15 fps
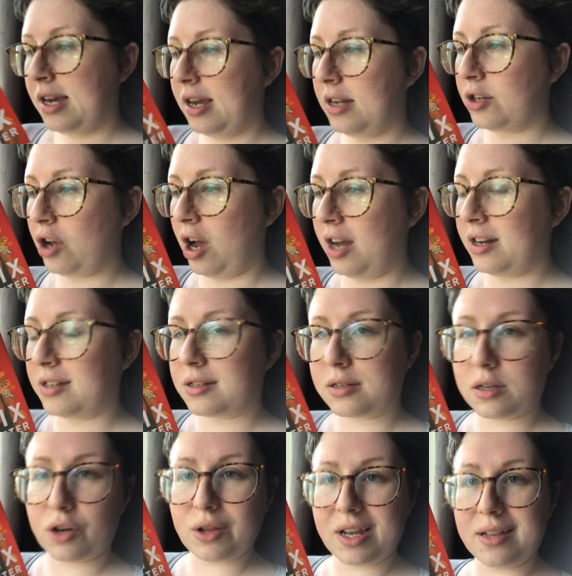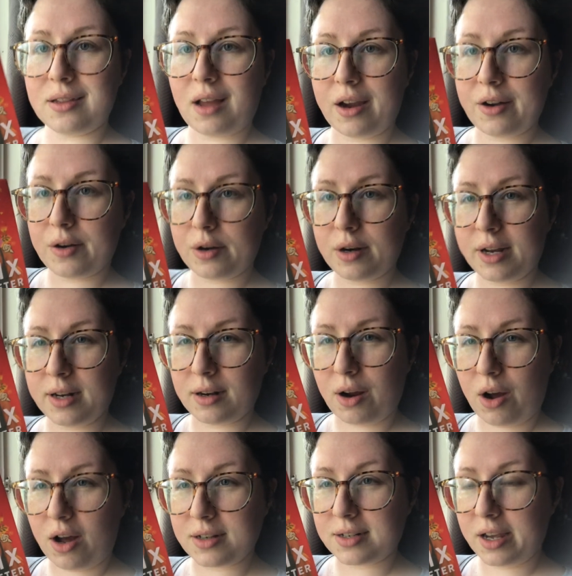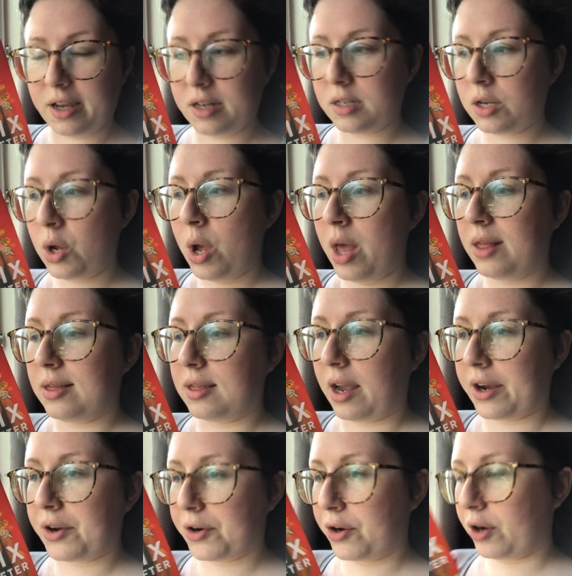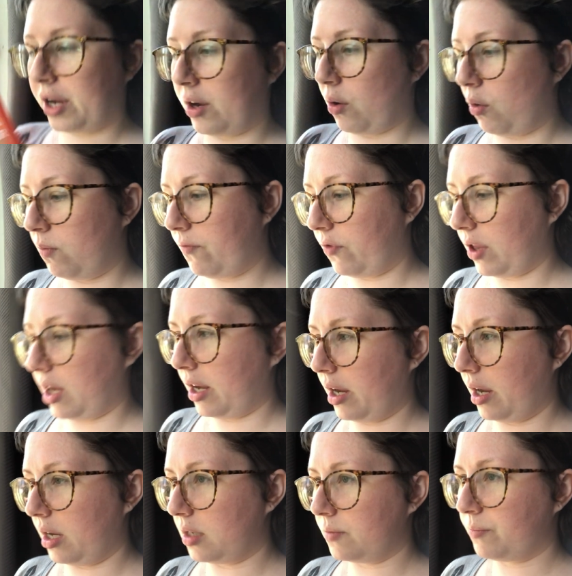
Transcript: not necessarily lighter in content, lighter in hopefully